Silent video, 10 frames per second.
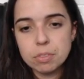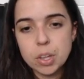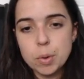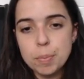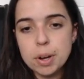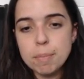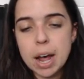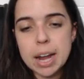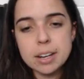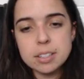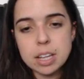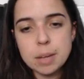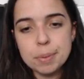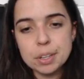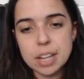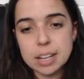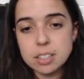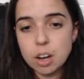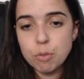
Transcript: Then we put a minus there because that's in our